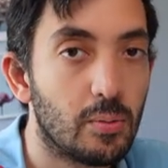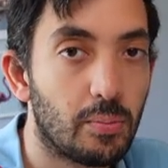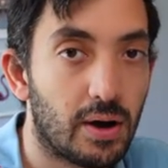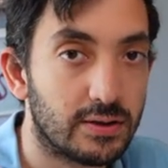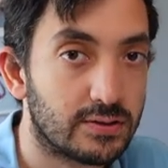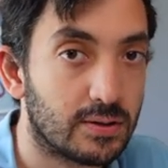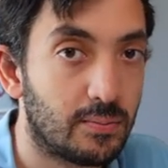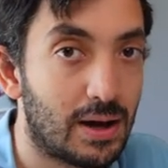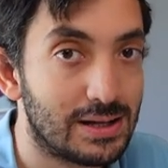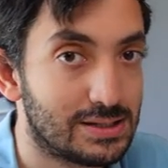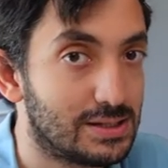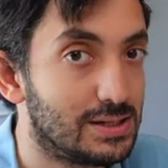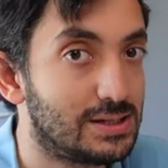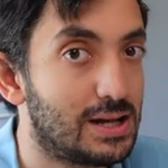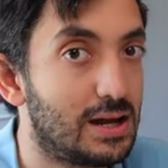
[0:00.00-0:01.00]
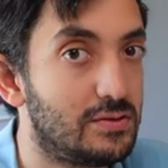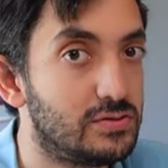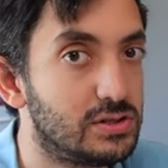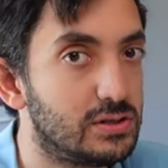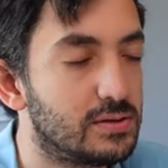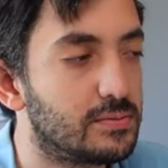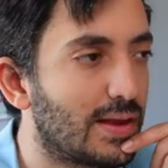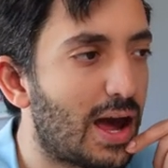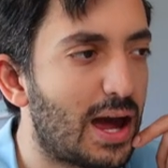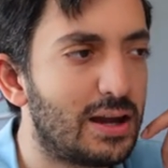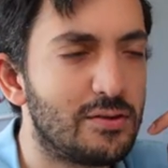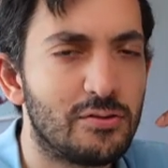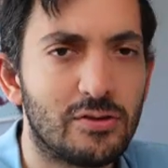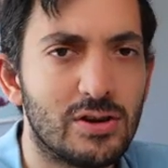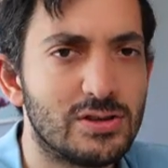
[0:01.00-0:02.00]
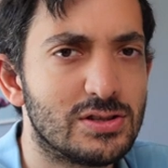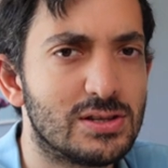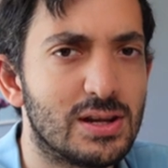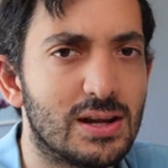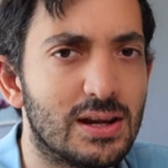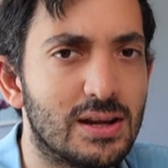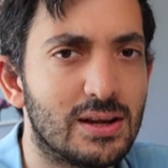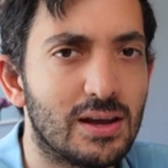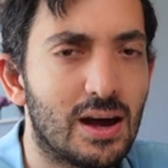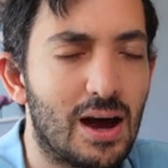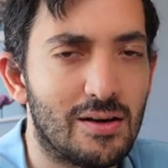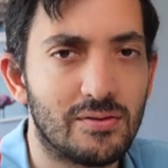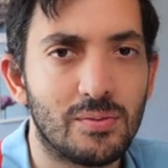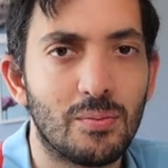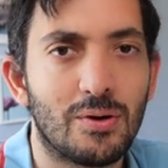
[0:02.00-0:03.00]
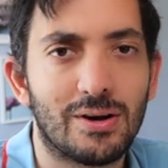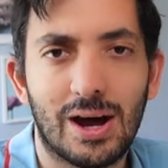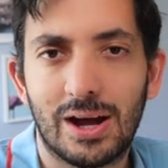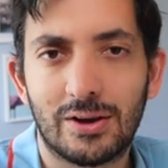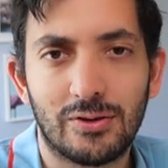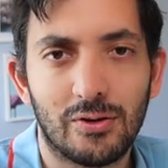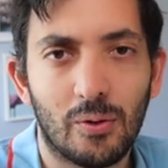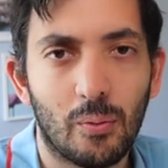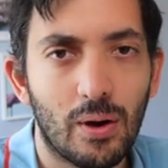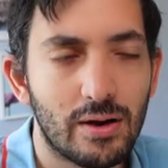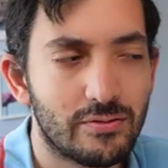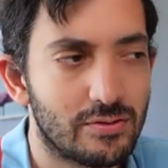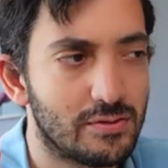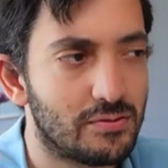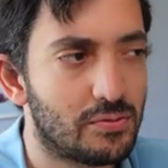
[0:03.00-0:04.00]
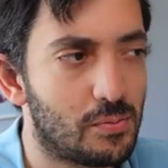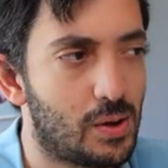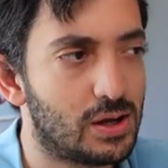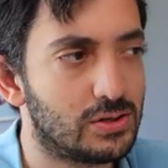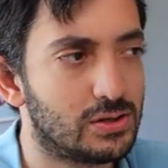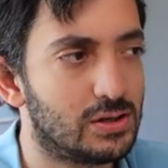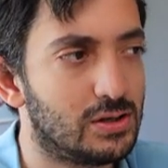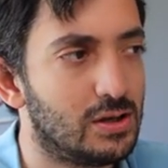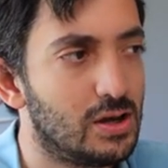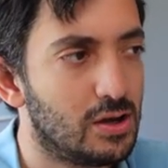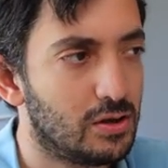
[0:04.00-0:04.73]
pass commands to the television. And if you're interested in having more accurate weather information,